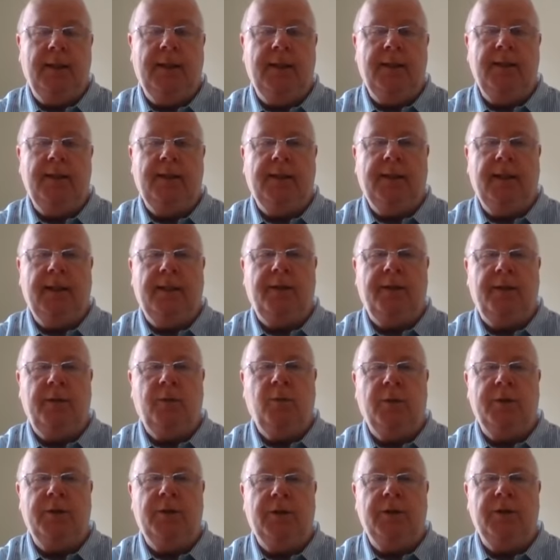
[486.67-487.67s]

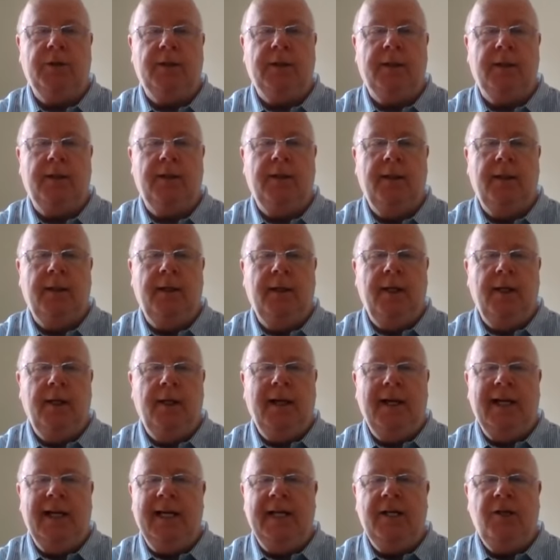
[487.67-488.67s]
Indicator, which is an
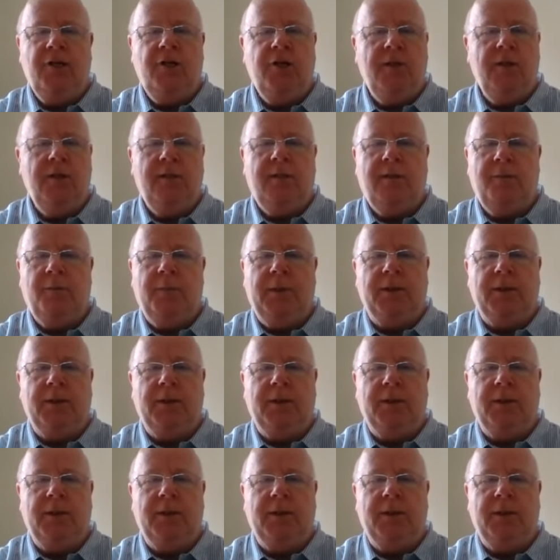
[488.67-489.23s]
ancient